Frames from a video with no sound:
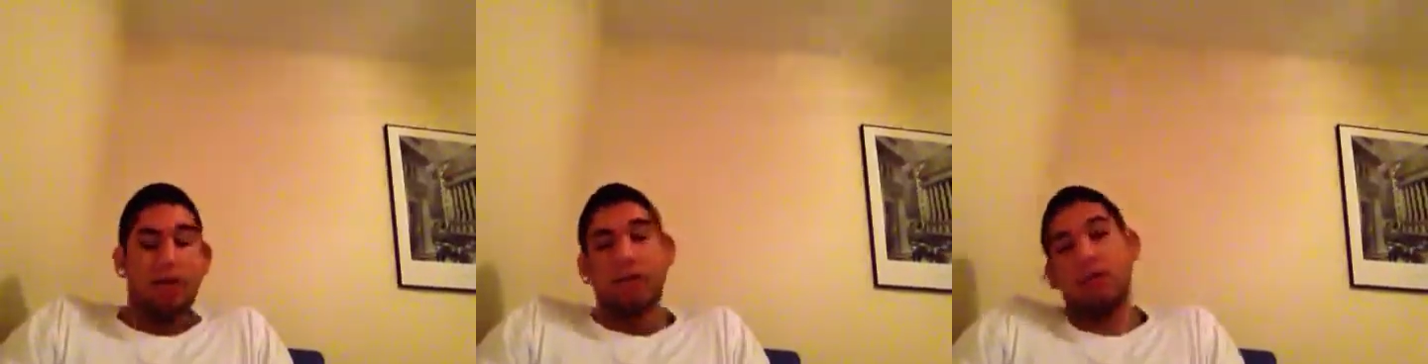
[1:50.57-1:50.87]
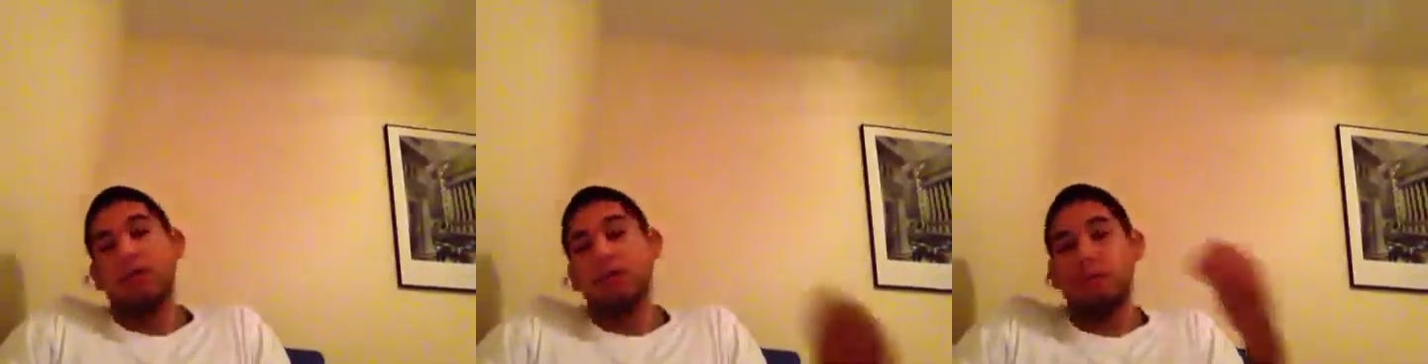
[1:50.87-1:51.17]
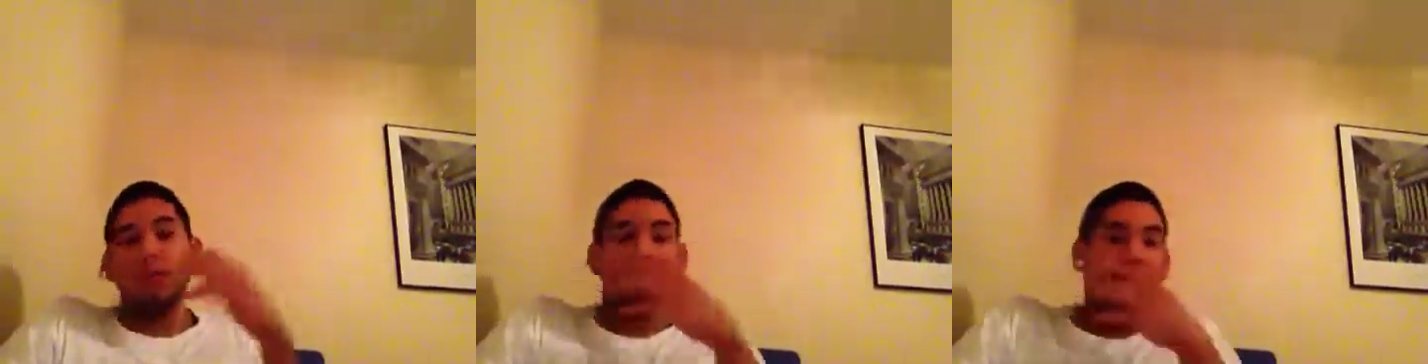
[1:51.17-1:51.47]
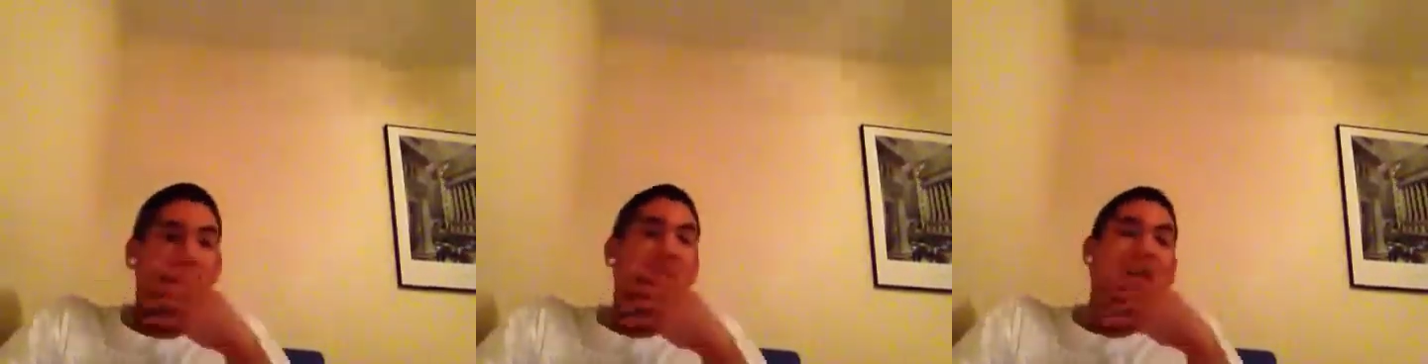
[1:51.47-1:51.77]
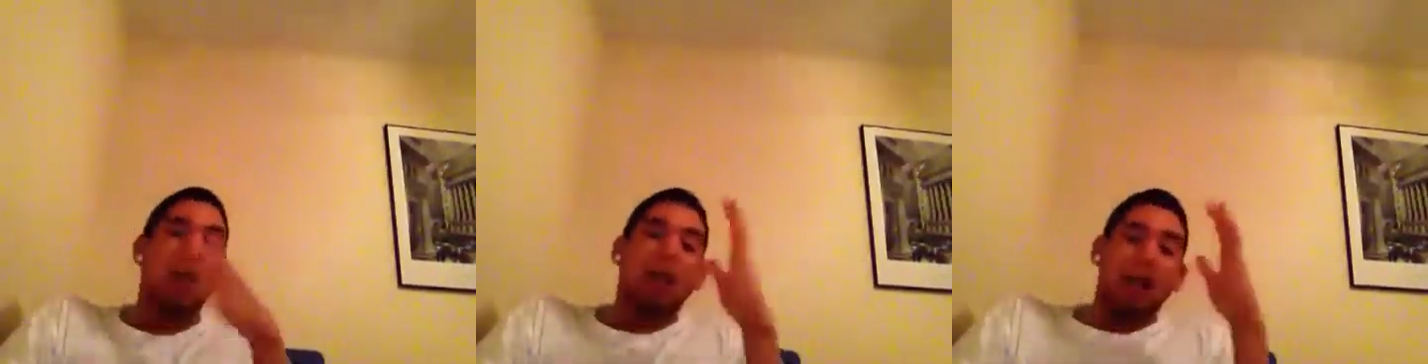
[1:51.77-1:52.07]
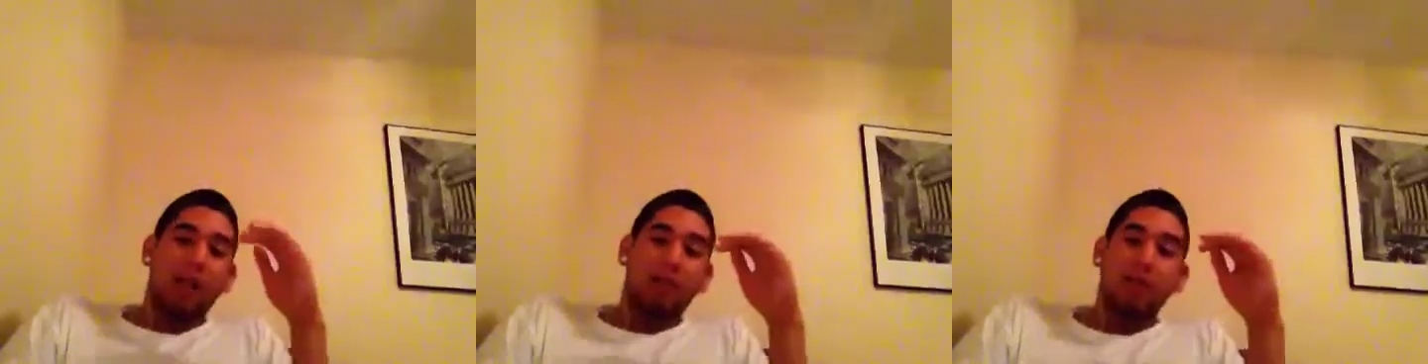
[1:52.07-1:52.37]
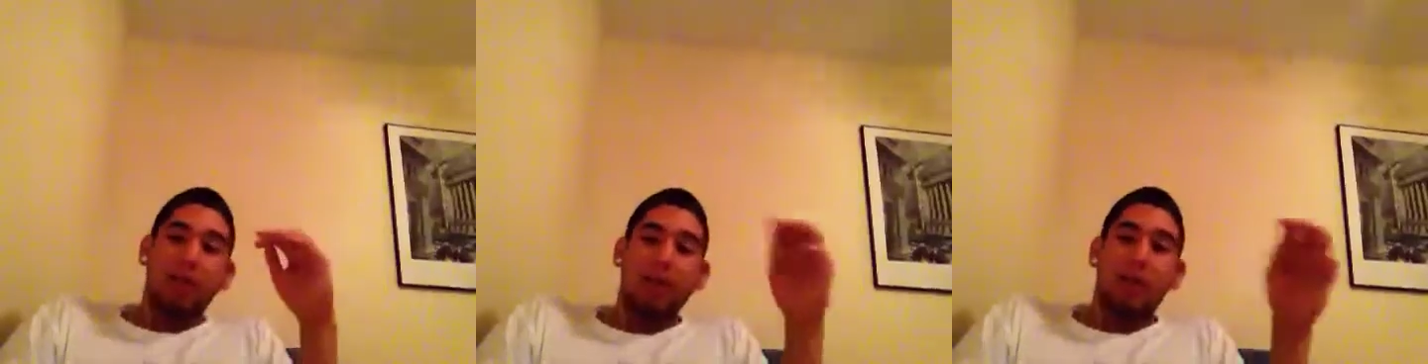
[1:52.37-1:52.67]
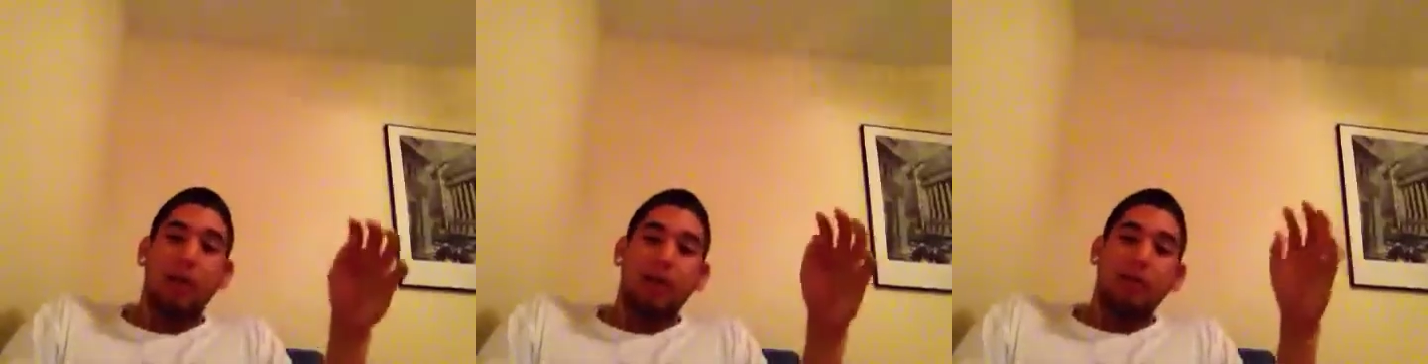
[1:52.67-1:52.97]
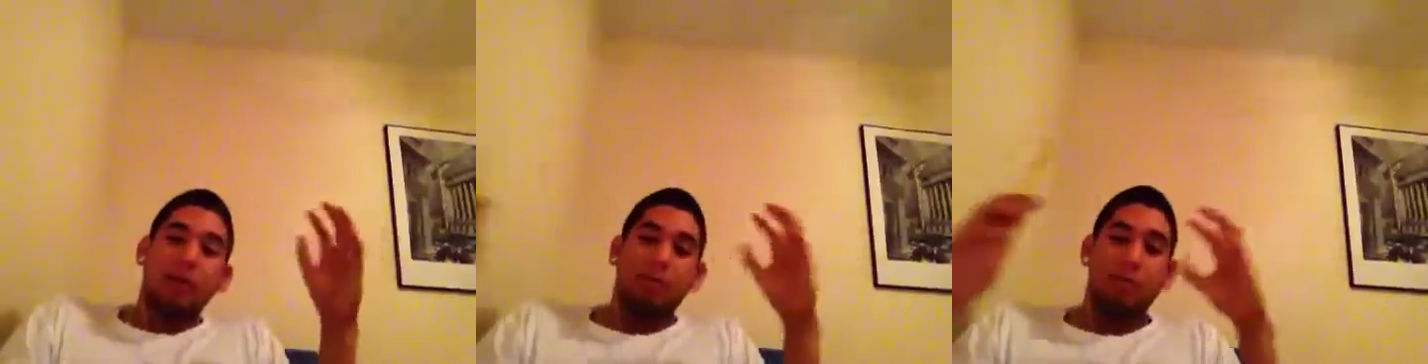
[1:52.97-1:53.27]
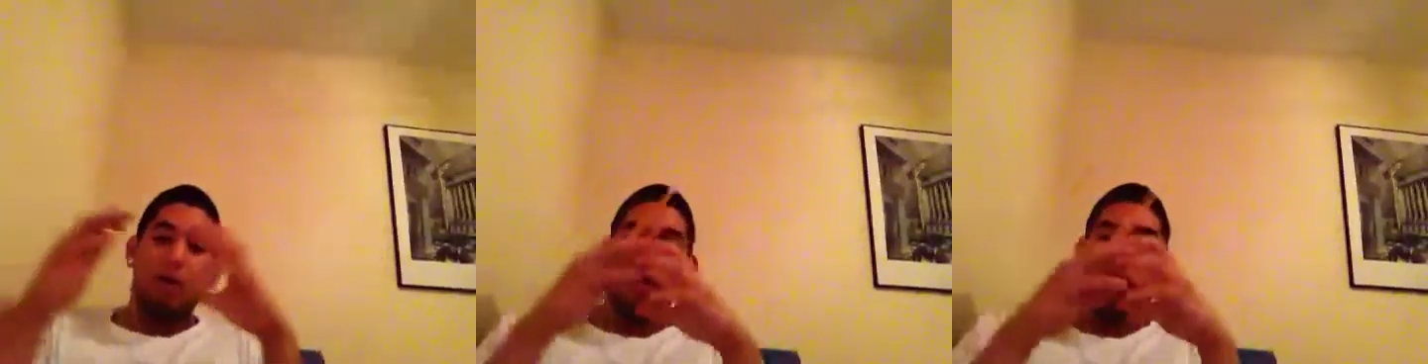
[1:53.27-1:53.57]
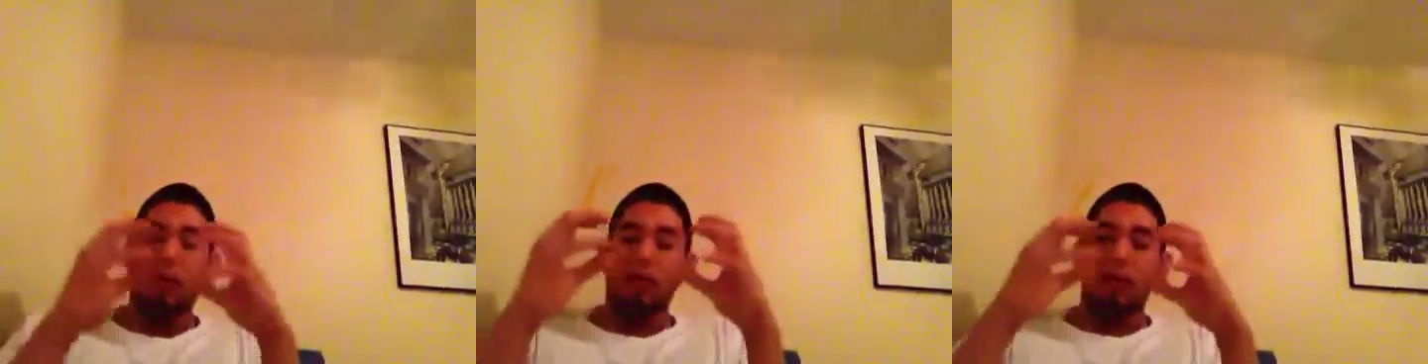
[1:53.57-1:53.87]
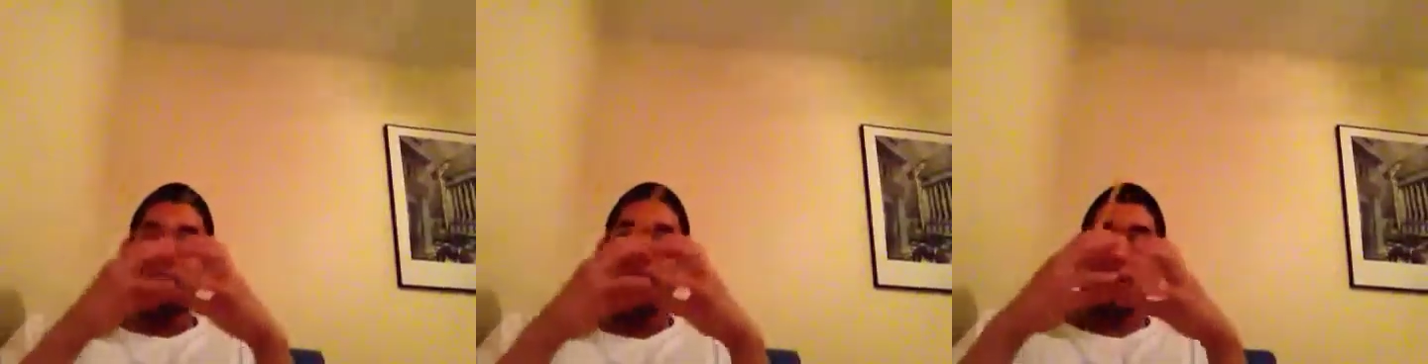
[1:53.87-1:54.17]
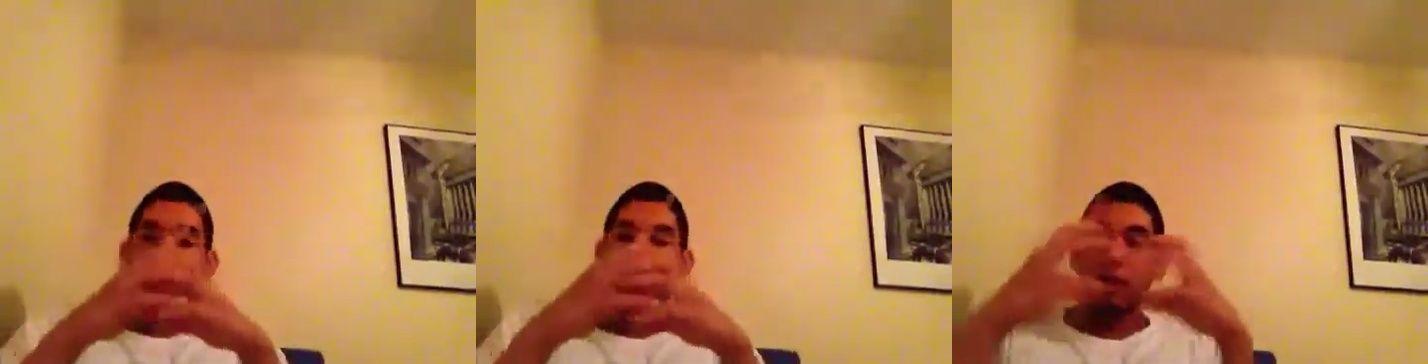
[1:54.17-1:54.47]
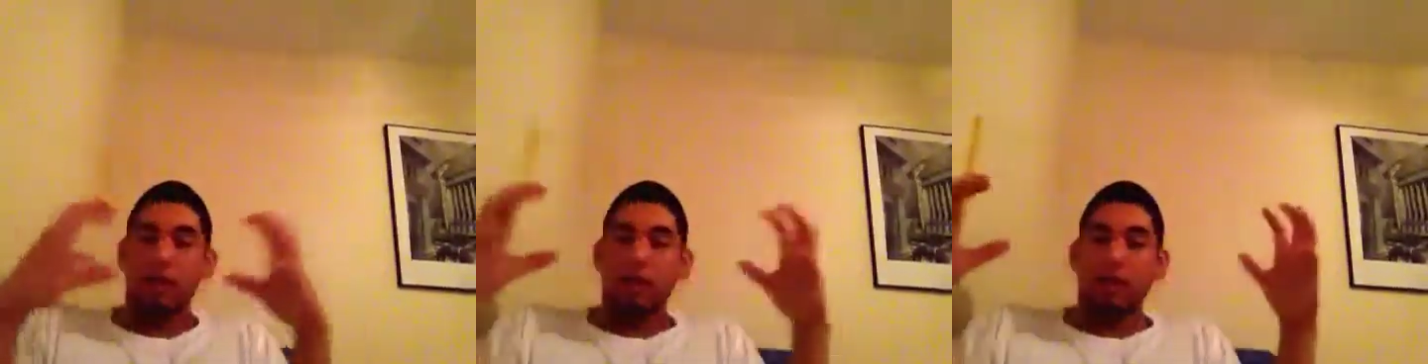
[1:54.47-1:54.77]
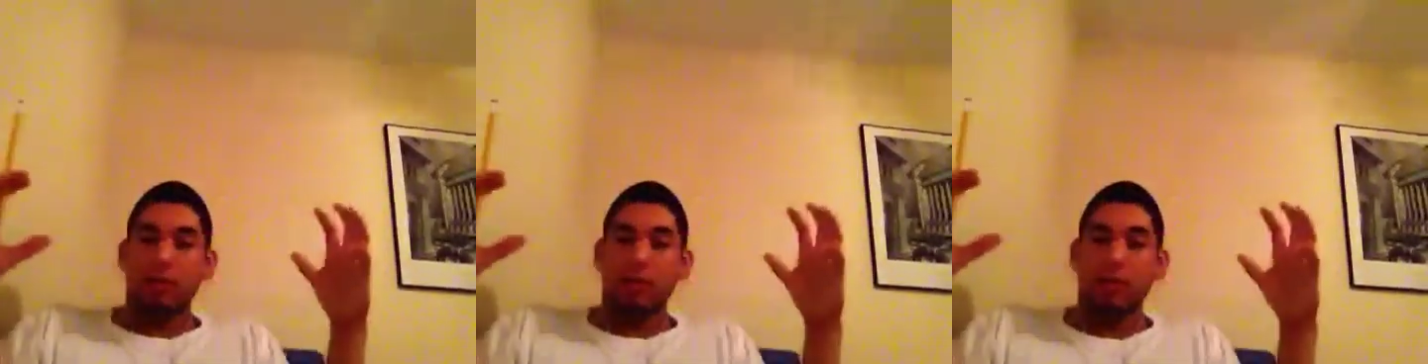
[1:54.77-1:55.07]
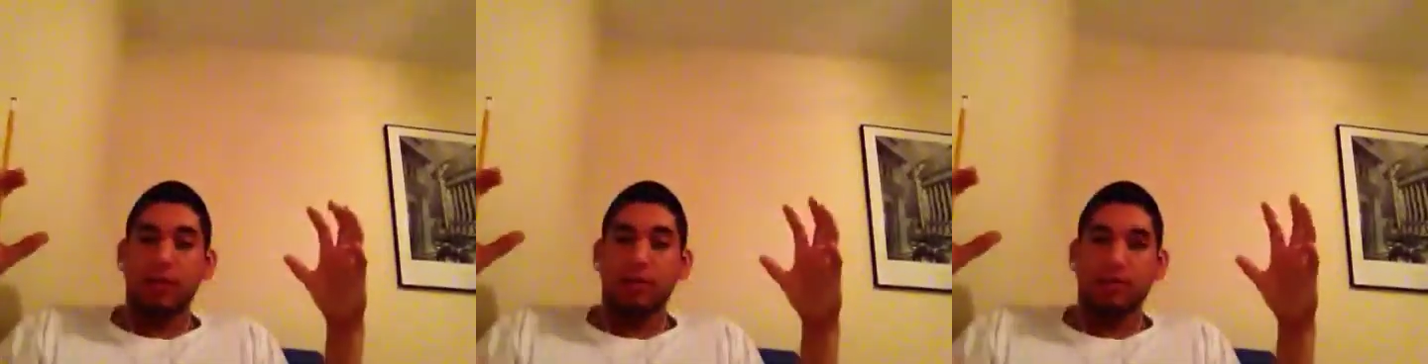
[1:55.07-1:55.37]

What this means, like, as we climb, the molecules of the air spread,